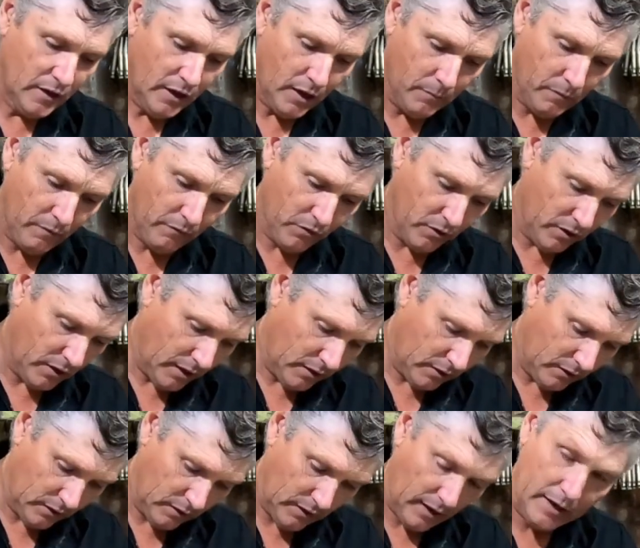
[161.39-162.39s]
and we've got our
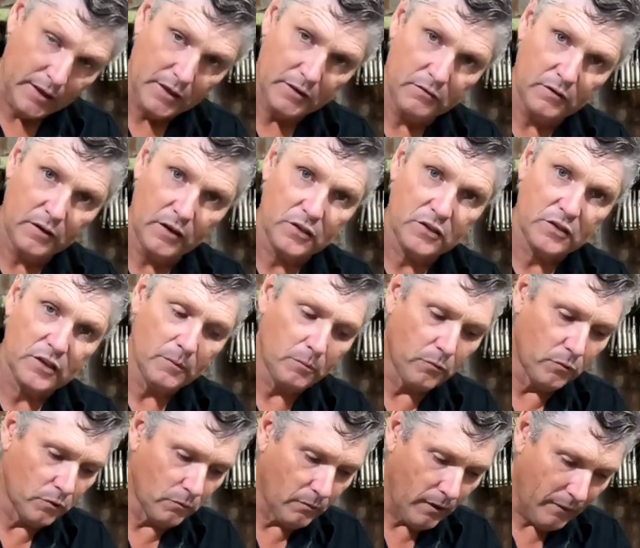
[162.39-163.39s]
little 1/8 of an inch lip
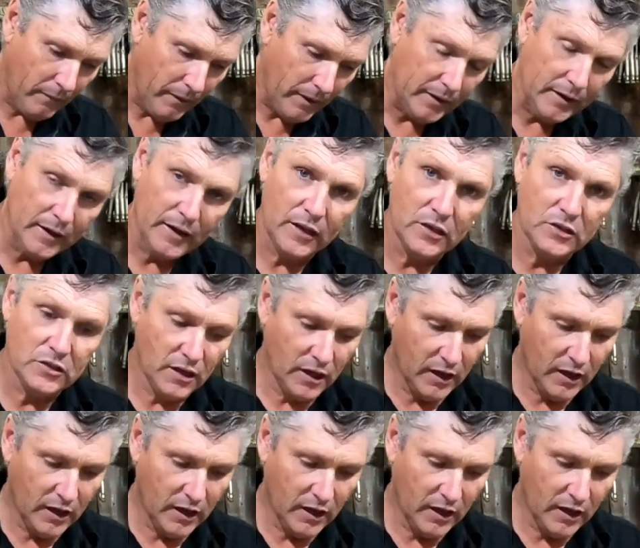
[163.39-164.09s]
all the way around the edge,